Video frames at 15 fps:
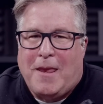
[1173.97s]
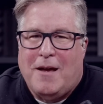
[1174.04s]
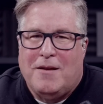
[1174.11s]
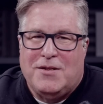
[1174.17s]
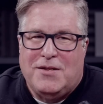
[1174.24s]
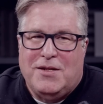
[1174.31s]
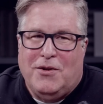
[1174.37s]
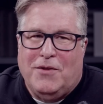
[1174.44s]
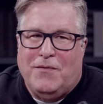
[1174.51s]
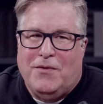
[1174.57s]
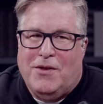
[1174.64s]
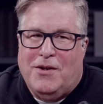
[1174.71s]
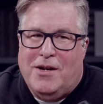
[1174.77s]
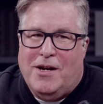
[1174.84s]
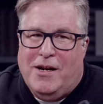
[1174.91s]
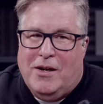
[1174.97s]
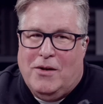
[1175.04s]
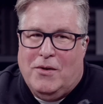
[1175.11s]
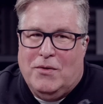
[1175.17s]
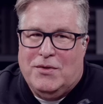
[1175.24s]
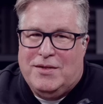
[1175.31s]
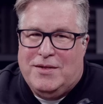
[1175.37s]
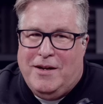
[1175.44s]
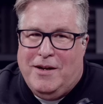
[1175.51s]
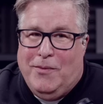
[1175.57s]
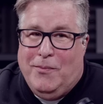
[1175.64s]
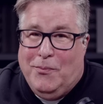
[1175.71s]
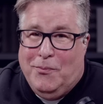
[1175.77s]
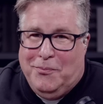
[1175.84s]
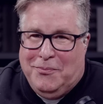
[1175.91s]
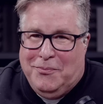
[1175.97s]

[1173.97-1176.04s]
Let's hear it for the night owls, Tam.